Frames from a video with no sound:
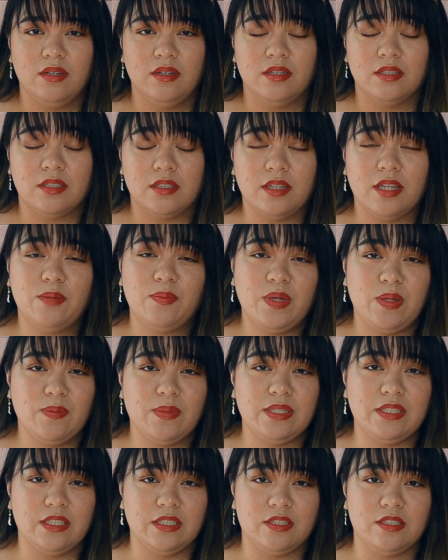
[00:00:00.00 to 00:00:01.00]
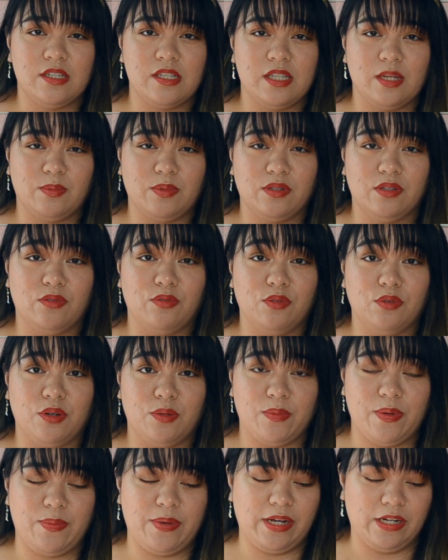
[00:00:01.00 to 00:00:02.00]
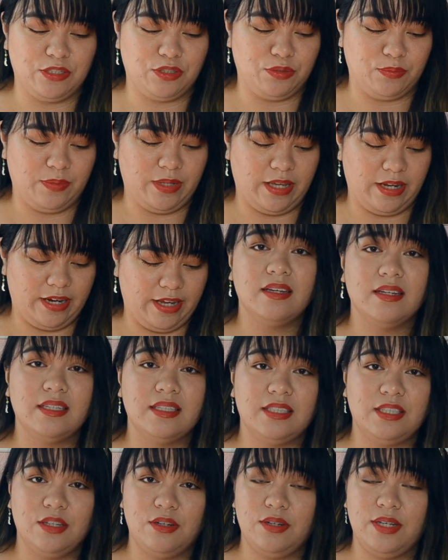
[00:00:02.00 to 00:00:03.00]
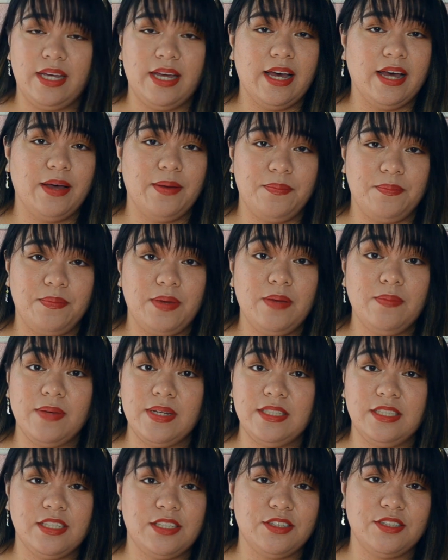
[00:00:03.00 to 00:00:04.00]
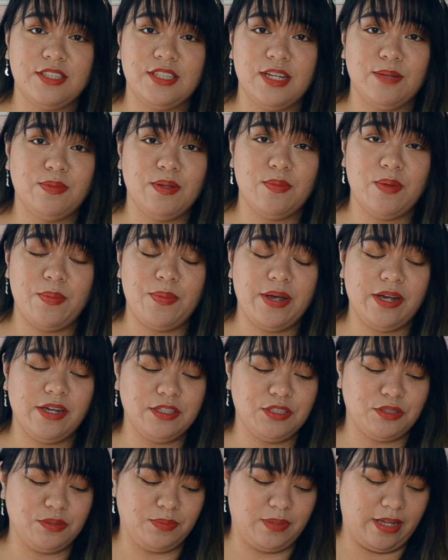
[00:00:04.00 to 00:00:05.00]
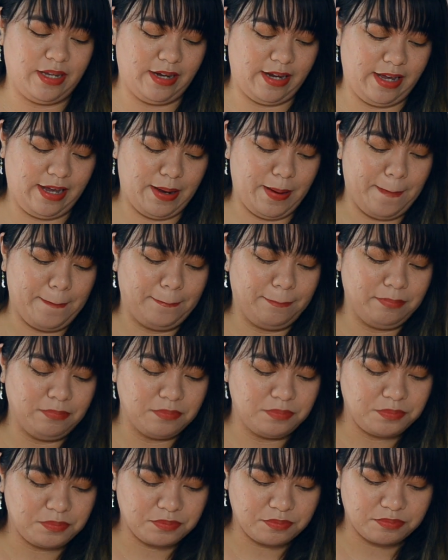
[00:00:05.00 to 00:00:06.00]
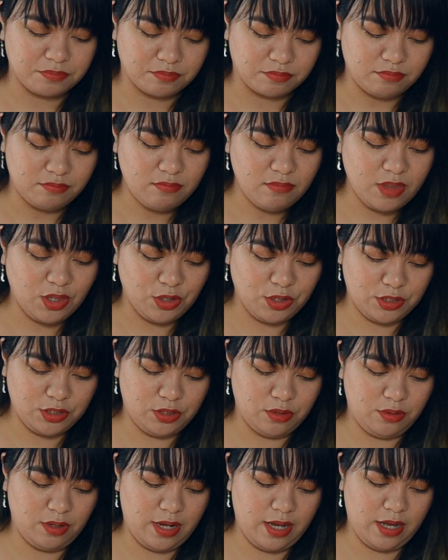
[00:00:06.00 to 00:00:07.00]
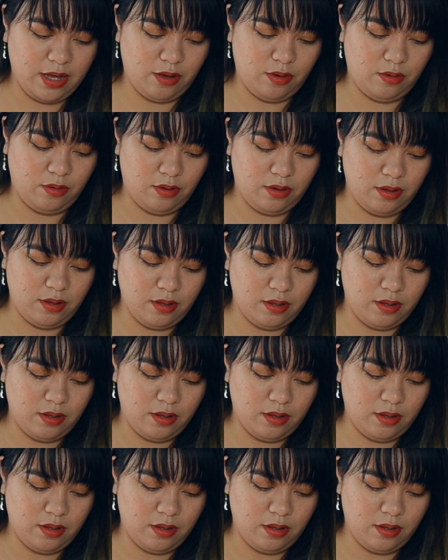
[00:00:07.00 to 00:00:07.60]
So then me and my sister slept on the floor in my parents' room that night. So yeah, me and my sister slept in my parents' room that night. So now,